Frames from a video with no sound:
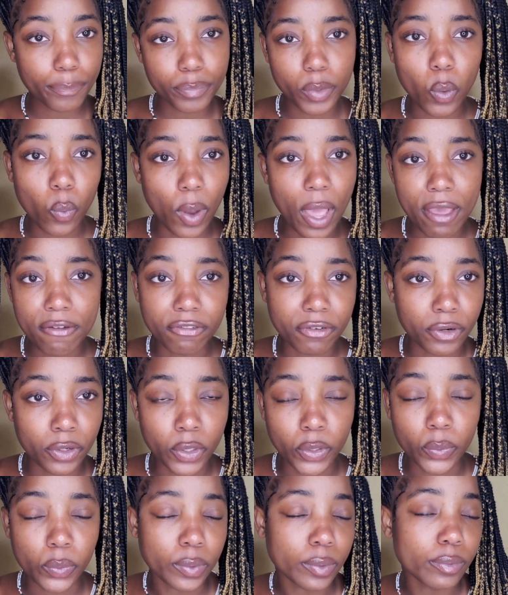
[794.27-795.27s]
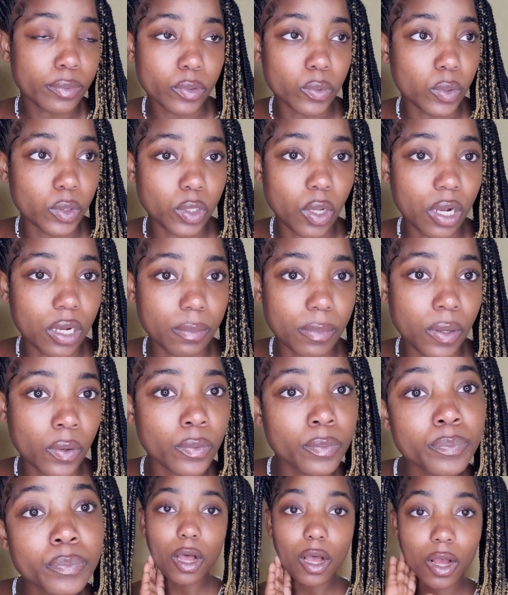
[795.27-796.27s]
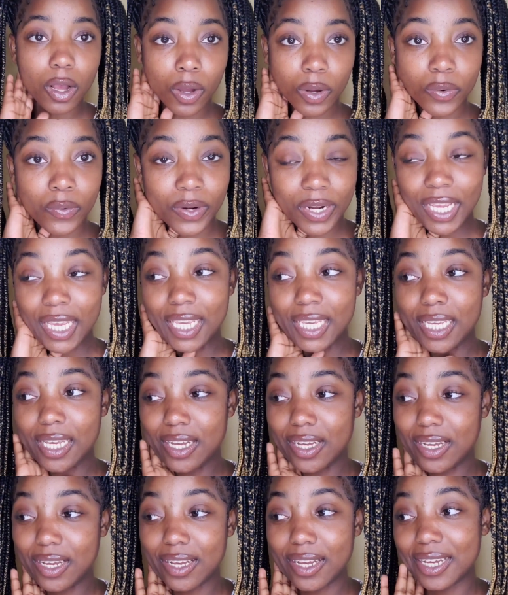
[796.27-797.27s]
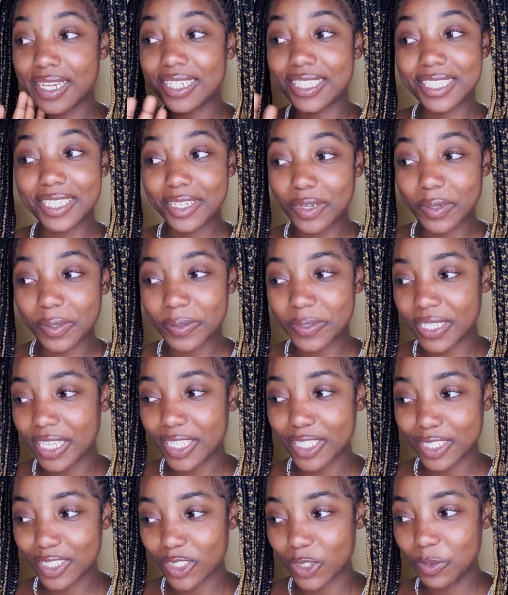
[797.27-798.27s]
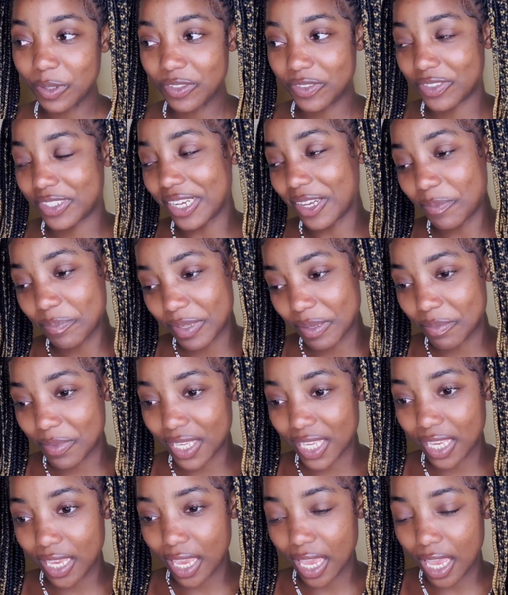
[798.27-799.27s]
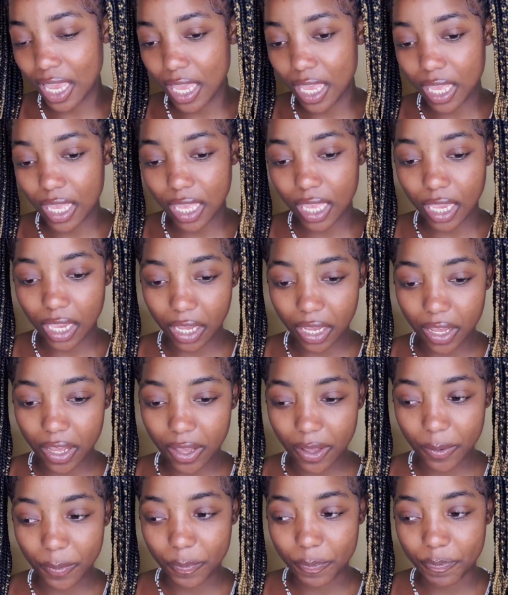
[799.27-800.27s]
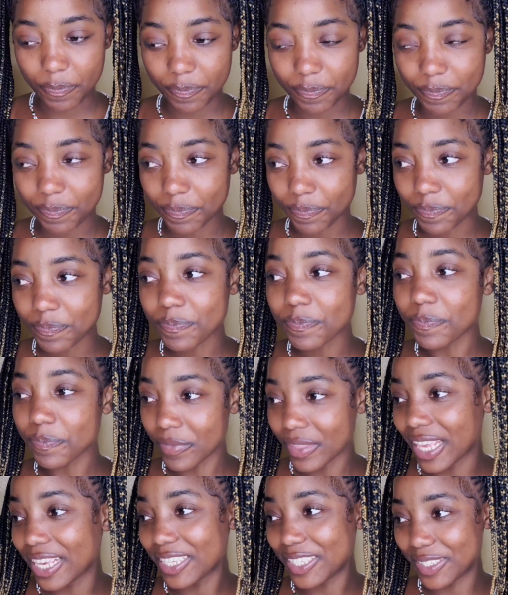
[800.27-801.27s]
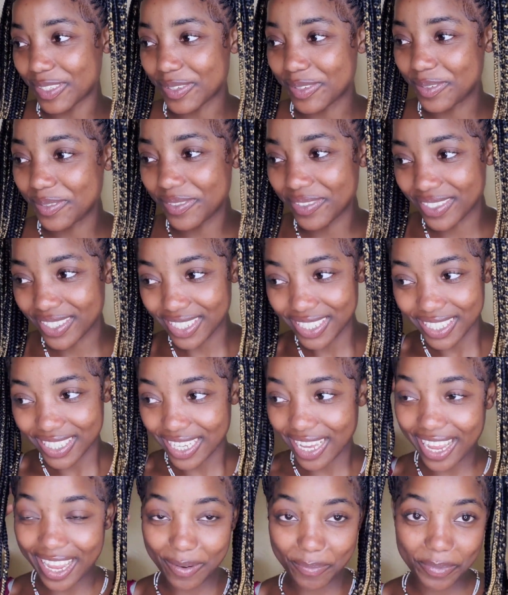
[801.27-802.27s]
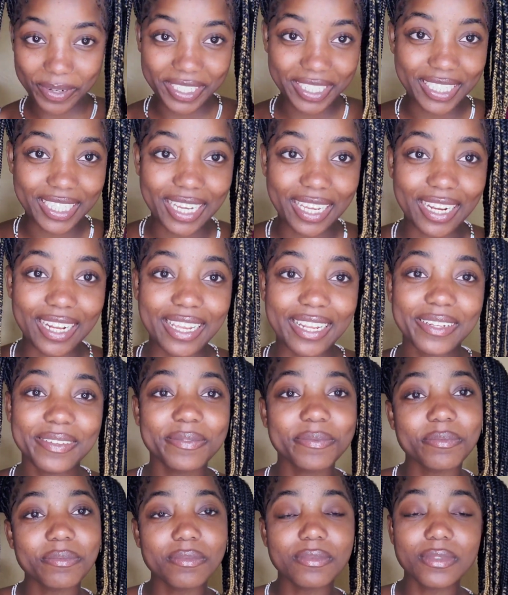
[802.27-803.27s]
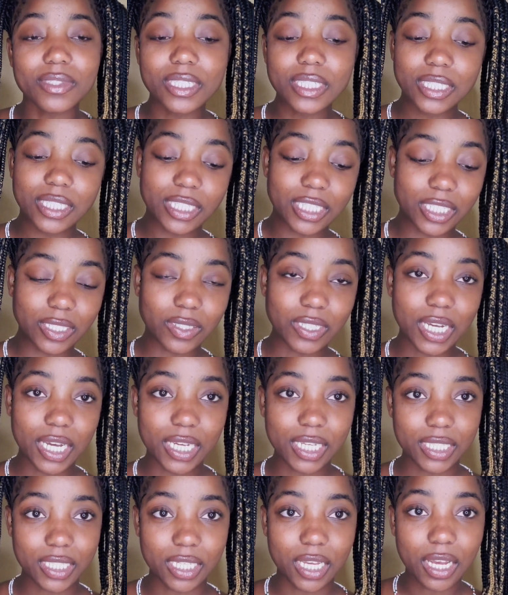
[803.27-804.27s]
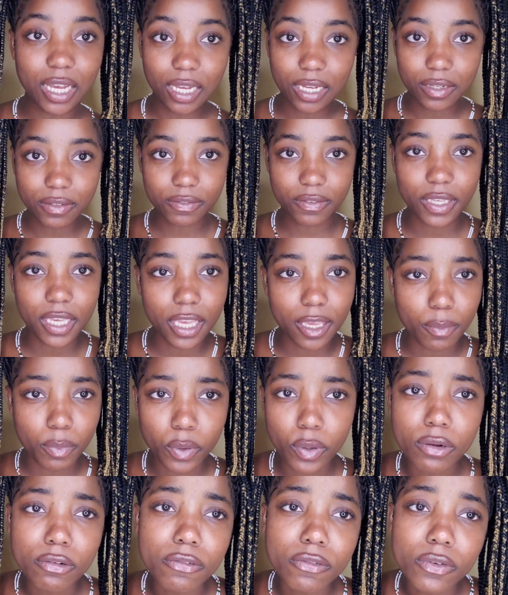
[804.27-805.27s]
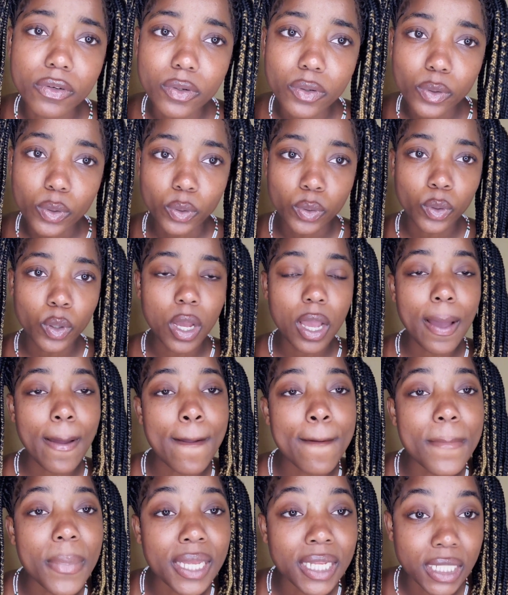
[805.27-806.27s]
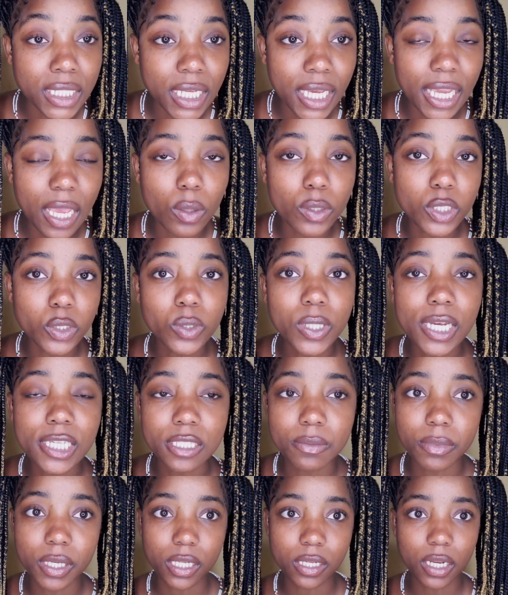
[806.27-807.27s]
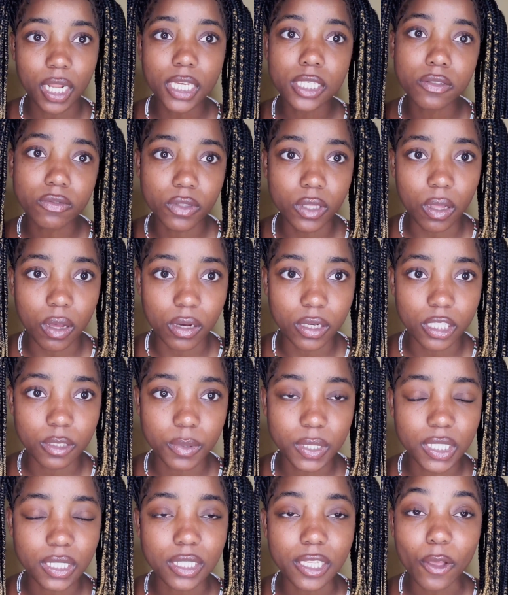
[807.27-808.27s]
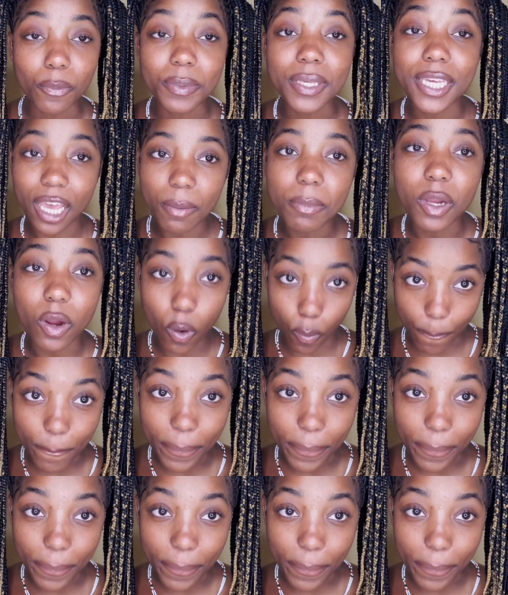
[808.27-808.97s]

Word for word: whatever we'll talk about all right uh thank you so much for helping me um thank you I appreciate it so guys have a beautiful day I'll see you guys in my next vlogs because I'll be coming on with